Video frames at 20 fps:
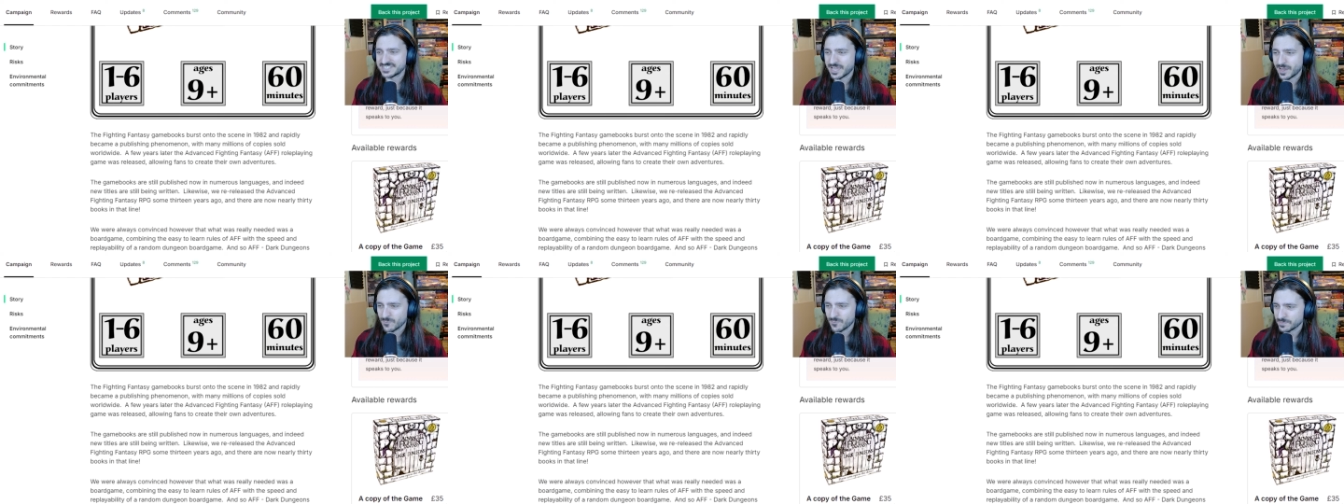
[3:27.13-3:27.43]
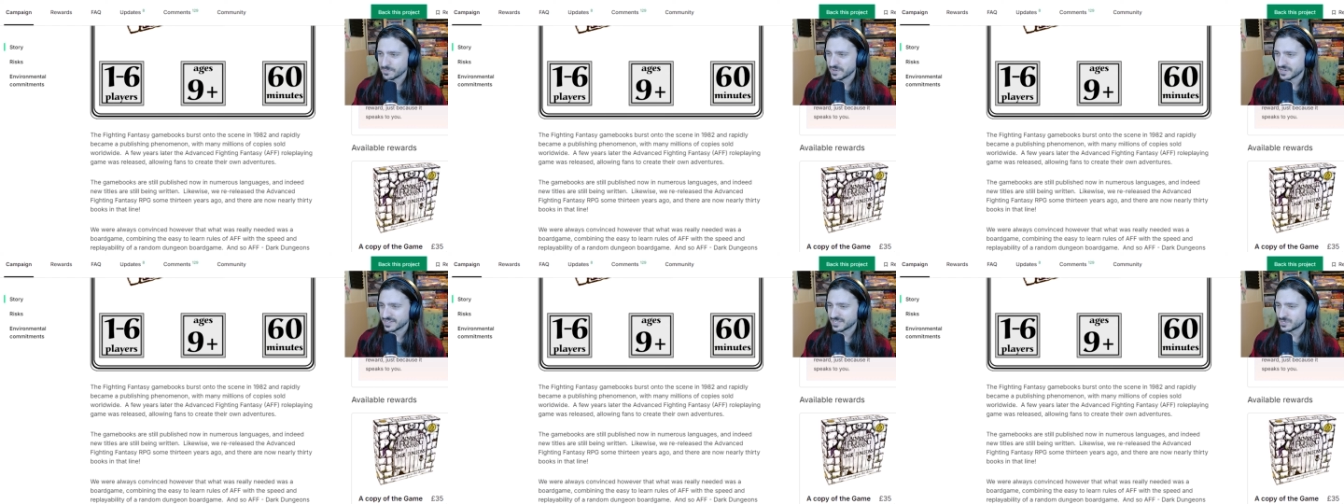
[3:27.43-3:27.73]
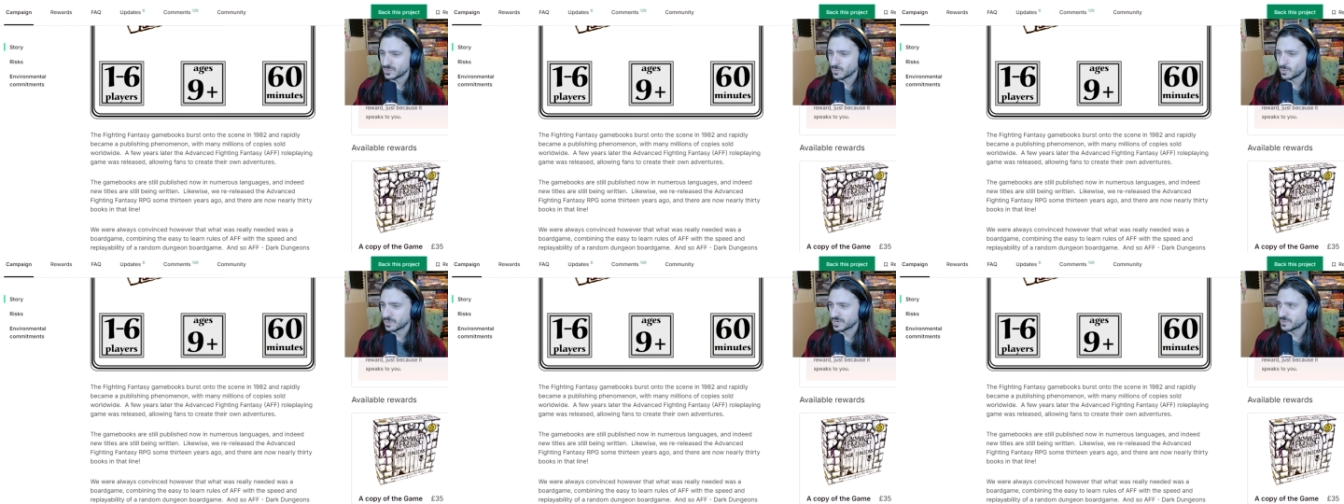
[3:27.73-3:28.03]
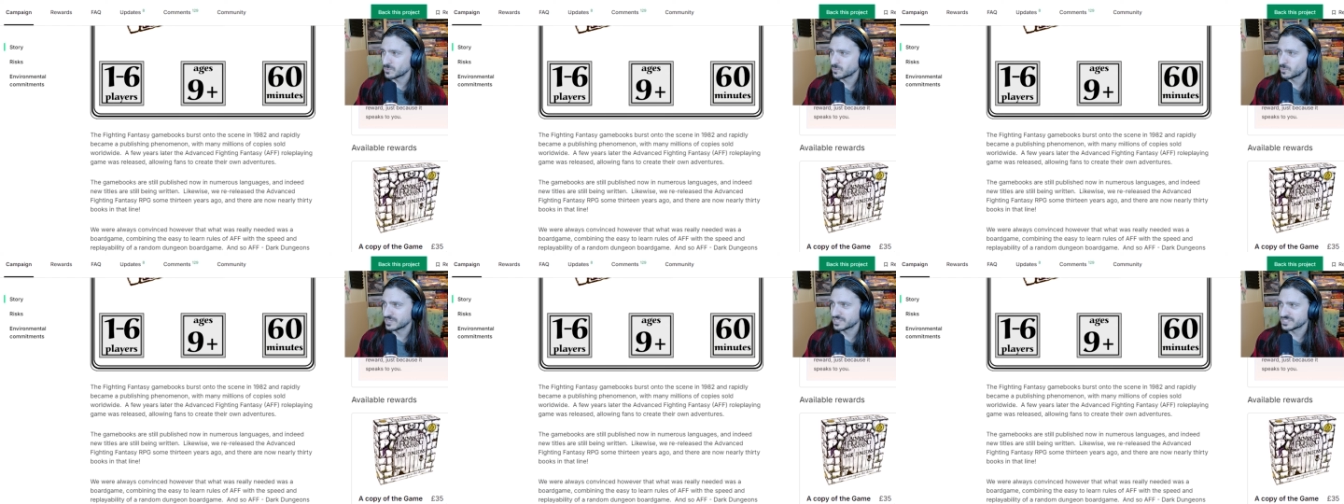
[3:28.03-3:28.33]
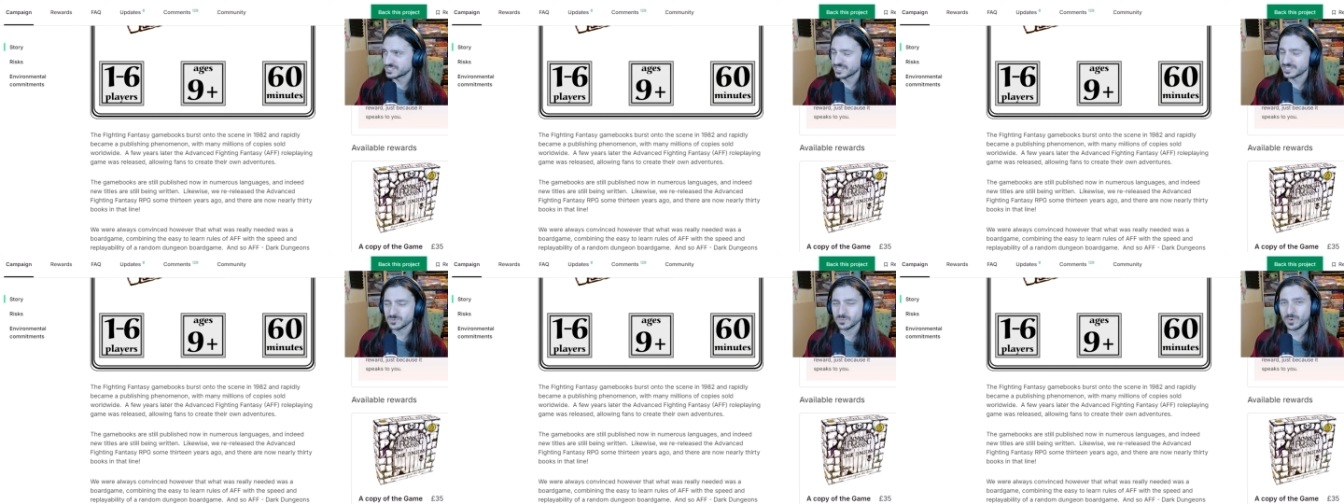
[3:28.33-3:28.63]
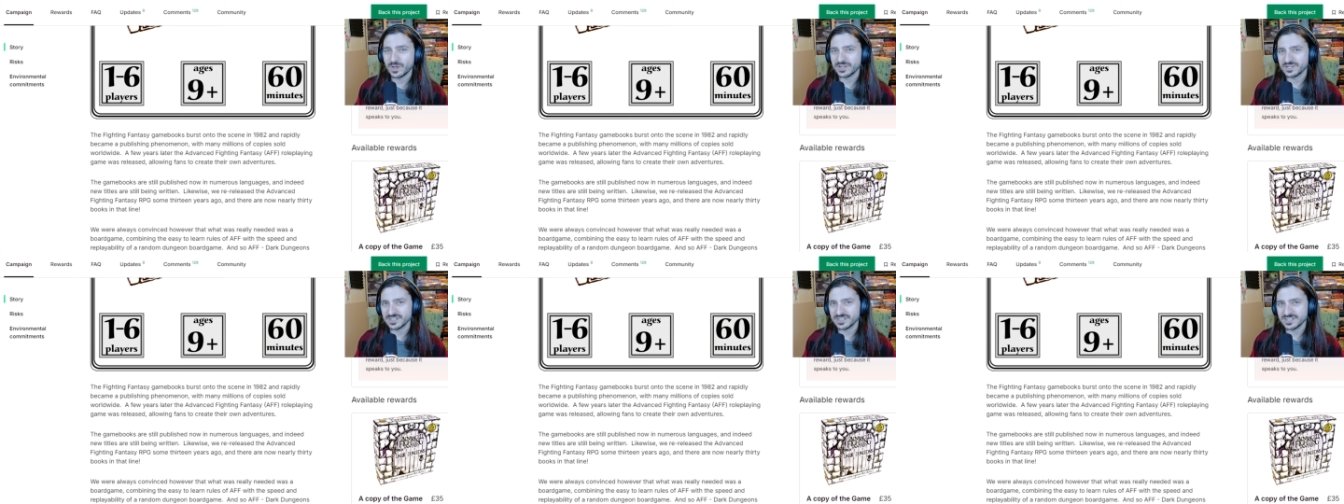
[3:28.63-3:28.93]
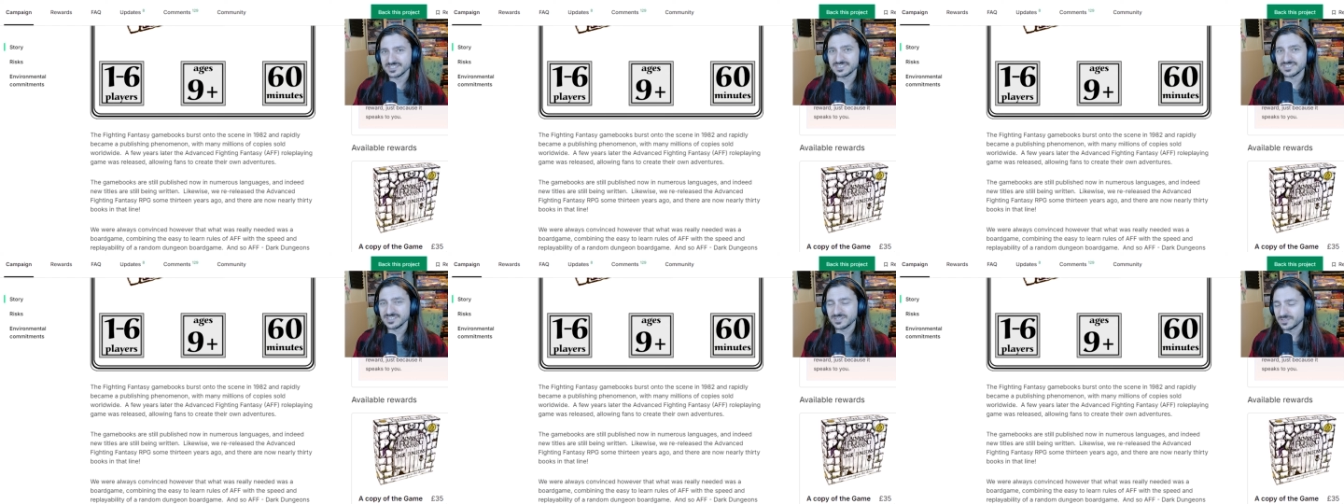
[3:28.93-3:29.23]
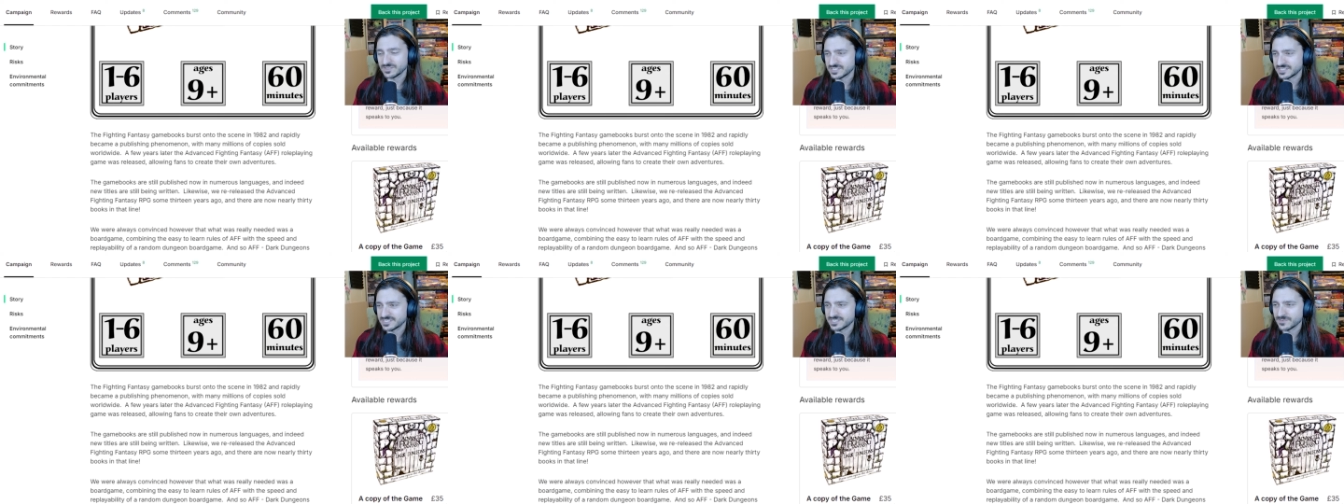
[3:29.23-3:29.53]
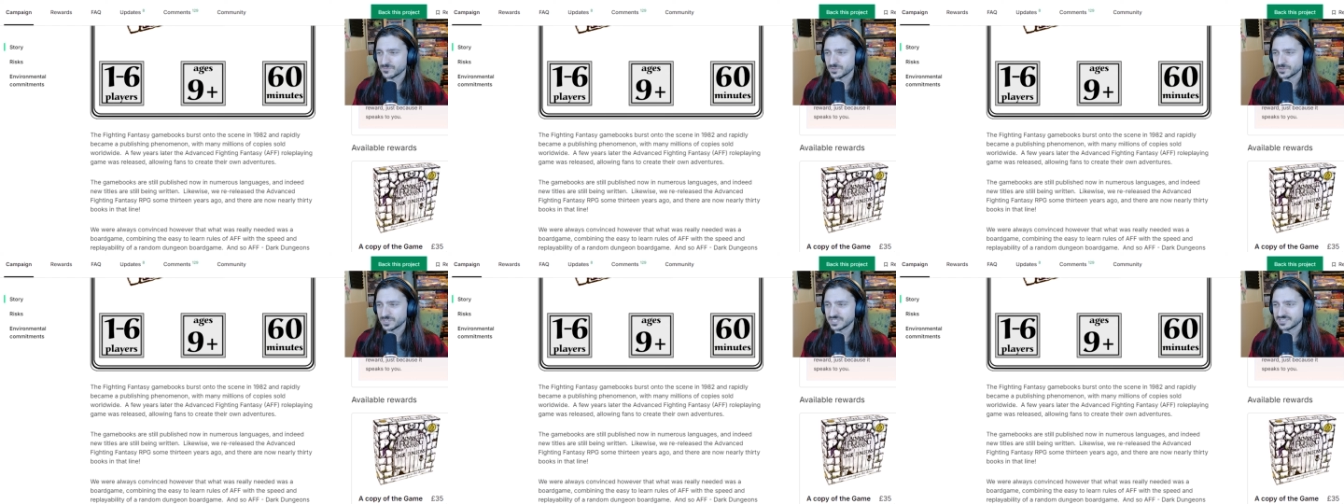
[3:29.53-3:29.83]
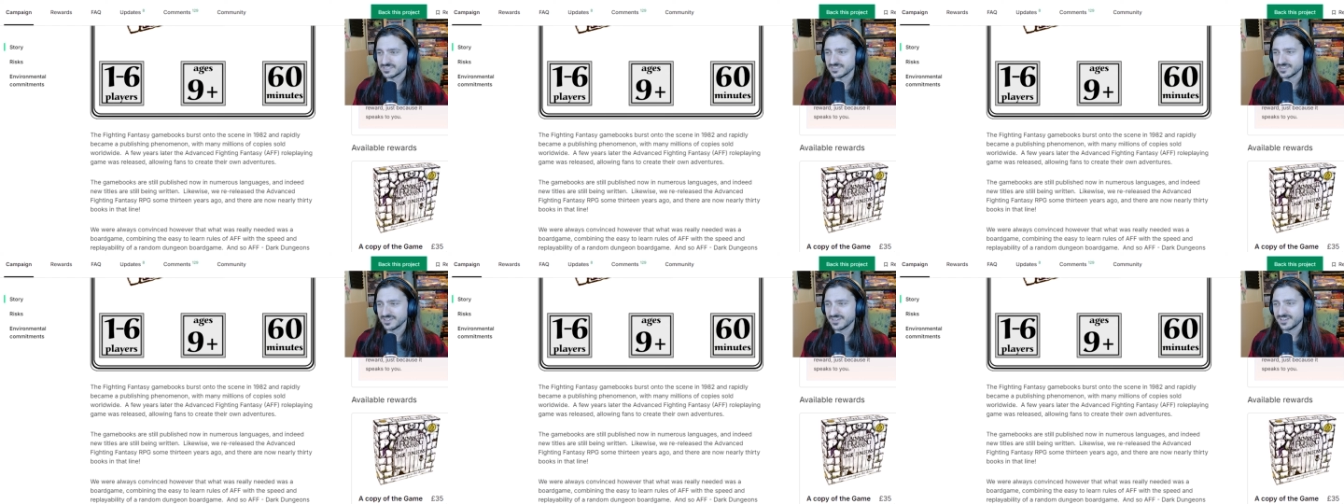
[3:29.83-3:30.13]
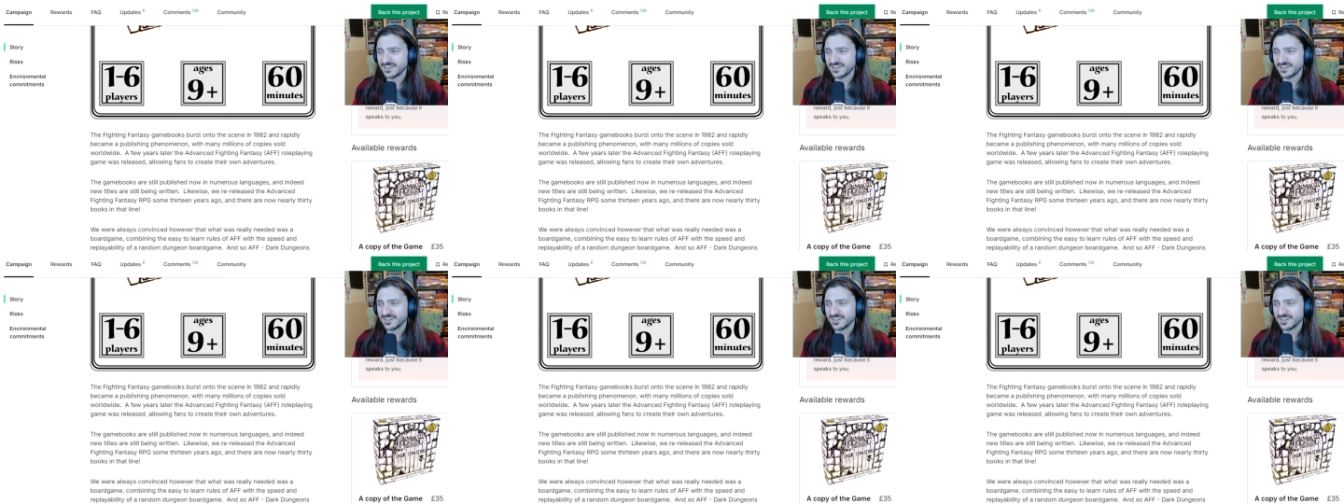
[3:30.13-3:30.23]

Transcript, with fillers: to everybody who wanted one. So that's why you're going to see all these different